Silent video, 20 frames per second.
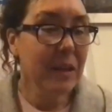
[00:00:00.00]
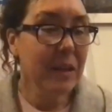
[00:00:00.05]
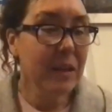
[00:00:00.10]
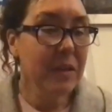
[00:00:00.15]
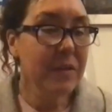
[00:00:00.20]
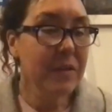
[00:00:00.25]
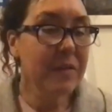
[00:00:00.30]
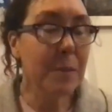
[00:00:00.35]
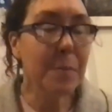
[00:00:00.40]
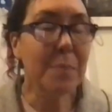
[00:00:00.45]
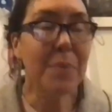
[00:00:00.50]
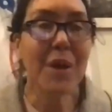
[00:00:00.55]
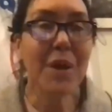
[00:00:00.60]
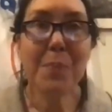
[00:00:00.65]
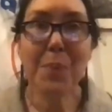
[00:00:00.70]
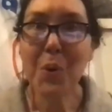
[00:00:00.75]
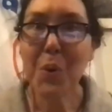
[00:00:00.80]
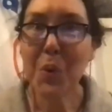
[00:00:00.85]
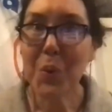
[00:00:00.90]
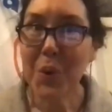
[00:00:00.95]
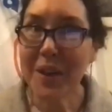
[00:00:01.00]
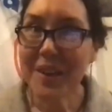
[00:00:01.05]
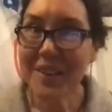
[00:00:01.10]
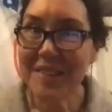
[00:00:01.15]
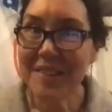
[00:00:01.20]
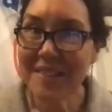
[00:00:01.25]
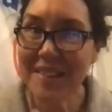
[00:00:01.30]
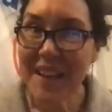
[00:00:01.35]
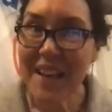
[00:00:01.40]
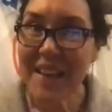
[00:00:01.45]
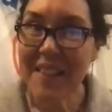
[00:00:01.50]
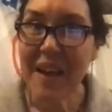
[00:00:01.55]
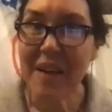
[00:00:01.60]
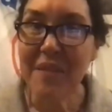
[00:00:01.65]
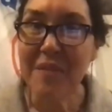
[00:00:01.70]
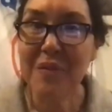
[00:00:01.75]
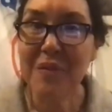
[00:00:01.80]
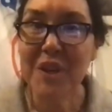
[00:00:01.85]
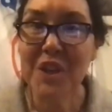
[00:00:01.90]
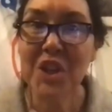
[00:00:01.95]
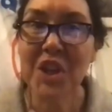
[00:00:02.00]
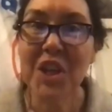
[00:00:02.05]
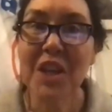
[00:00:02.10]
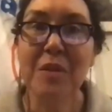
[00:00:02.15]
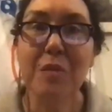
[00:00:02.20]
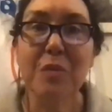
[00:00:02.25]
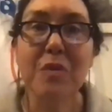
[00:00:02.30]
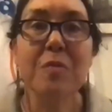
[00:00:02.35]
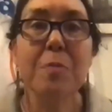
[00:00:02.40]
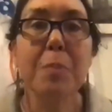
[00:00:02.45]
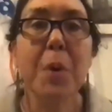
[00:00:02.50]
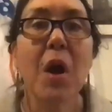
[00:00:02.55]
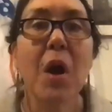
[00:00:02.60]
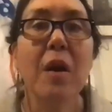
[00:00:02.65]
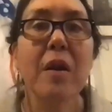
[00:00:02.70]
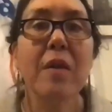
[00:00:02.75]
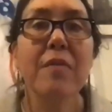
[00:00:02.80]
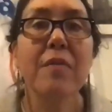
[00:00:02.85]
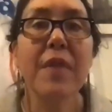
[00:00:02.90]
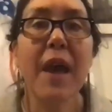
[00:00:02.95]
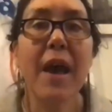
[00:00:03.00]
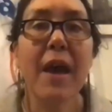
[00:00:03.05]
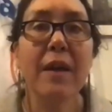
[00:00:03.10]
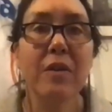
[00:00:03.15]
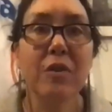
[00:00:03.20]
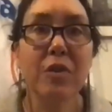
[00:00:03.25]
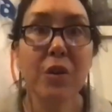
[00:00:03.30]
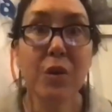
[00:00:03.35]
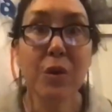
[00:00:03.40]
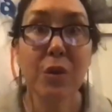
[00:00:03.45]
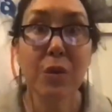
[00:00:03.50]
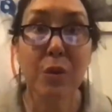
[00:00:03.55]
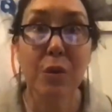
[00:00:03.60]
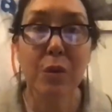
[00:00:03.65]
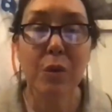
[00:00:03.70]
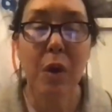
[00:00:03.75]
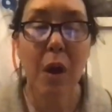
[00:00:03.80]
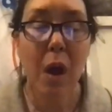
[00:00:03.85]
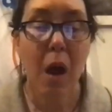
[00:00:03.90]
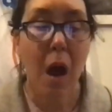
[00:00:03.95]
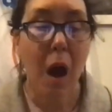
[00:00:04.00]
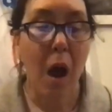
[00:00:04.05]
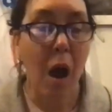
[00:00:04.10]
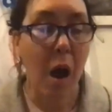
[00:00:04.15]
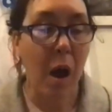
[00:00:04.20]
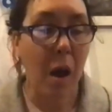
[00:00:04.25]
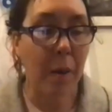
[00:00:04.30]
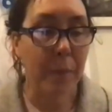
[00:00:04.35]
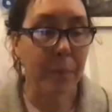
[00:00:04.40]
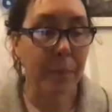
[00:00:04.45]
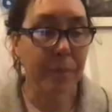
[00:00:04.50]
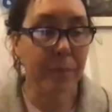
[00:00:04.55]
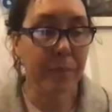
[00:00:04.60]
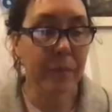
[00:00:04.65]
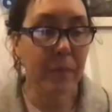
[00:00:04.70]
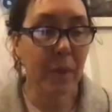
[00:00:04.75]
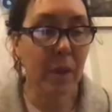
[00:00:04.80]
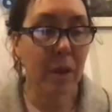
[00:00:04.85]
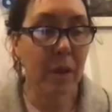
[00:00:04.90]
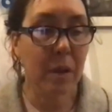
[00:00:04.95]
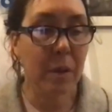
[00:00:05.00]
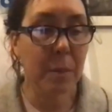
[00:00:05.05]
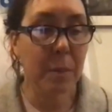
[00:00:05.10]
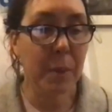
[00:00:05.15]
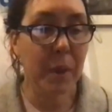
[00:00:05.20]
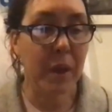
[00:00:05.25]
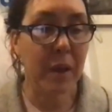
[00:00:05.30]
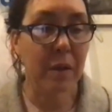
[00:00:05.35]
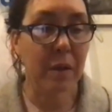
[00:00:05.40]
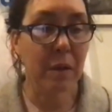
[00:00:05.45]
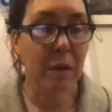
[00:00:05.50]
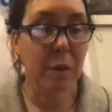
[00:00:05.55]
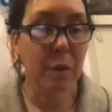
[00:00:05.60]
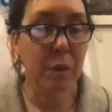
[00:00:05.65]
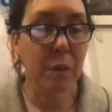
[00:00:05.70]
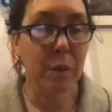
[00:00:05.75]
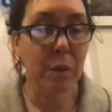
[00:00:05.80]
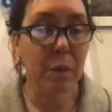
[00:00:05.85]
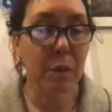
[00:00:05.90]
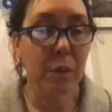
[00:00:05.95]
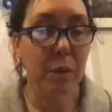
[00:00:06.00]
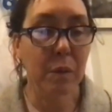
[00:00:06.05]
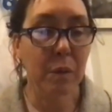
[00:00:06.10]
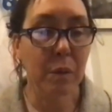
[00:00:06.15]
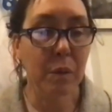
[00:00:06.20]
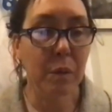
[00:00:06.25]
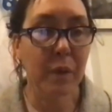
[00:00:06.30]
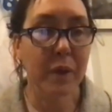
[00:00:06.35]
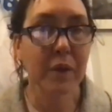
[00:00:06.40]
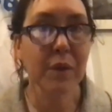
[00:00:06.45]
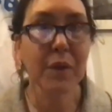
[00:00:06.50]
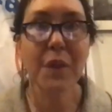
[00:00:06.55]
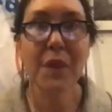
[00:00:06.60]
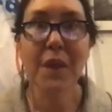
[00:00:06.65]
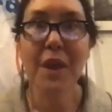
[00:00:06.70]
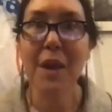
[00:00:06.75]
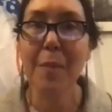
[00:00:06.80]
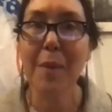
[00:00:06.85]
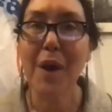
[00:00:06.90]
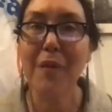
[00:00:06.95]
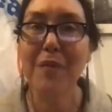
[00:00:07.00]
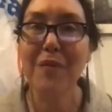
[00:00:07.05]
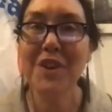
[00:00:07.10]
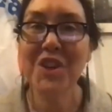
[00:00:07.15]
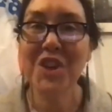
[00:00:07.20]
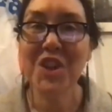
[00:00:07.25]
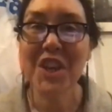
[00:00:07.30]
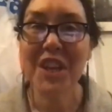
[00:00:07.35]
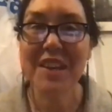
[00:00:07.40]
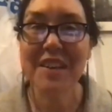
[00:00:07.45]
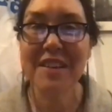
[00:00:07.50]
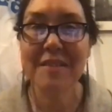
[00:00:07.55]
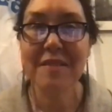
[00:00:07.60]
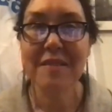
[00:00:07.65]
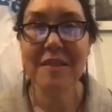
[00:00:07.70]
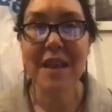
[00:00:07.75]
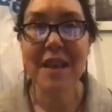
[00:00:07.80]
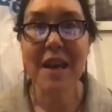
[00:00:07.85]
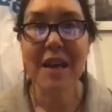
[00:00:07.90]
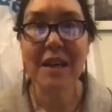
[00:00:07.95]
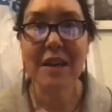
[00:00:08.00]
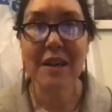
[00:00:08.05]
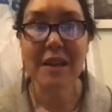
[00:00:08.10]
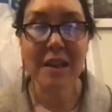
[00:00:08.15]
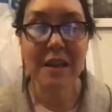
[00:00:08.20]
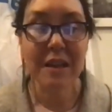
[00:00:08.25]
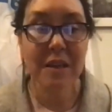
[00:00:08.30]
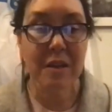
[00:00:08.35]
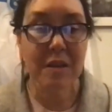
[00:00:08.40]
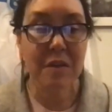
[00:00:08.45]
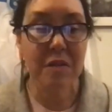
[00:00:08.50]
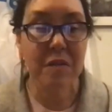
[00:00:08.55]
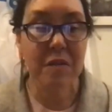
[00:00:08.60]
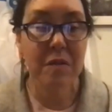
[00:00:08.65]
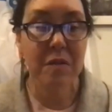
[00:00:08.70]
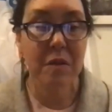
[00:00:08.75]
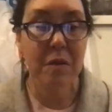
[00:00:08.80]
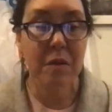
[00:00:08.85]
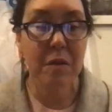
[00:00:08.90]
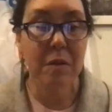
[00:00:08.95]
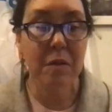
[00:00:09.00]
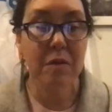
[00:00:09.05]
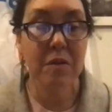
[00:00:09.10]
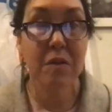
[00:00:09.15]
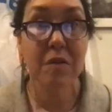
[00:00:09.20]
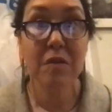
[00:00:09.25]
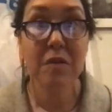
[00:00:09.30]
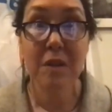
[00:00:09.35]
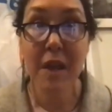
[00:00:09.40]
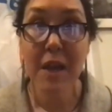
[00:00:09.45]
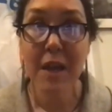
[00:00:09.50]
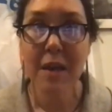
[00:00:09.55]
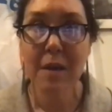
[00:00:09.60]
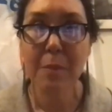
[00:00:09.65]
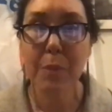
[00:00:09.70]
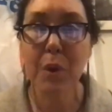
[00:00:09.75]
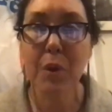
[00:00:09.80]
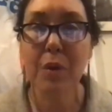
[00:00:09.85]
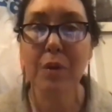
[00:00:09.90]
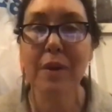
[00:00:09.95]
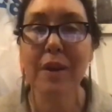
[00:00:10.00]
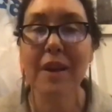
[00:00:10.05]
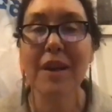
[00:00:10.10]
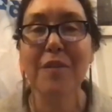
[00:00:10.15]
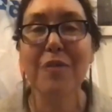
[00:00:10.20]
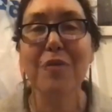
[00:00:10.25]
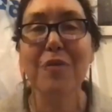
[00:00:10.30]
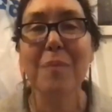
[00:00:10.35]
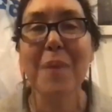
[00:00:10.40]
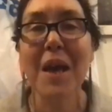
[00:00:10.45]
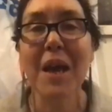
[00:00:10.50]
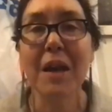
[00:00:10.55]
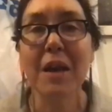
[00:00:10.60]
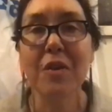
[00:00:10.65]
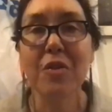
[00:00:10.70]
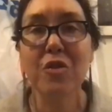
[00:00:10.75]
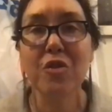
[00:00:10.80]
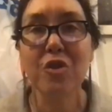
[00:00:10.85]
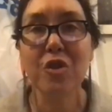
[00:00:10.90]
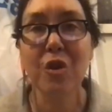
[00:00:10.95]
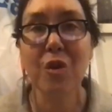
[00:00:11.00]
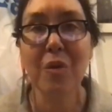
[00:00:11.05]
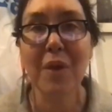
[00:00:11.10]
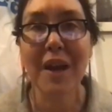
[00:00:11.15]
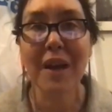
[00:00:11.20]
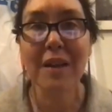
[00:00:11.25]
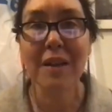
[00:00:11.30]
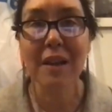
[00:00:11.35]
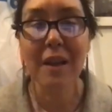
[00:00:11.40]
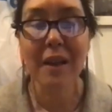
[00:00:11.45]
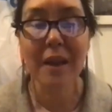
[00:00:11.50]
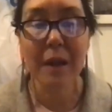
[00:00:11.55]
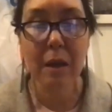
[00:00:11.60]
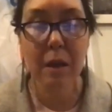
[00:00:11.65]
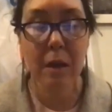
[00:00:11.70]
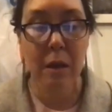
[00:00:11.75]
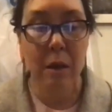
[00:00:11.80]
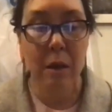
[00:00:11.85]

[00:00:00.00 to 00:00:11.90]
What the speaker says: Some people would say that fishing was part of that too. But one good thing about fishing is that it is sustainable if managed correctly.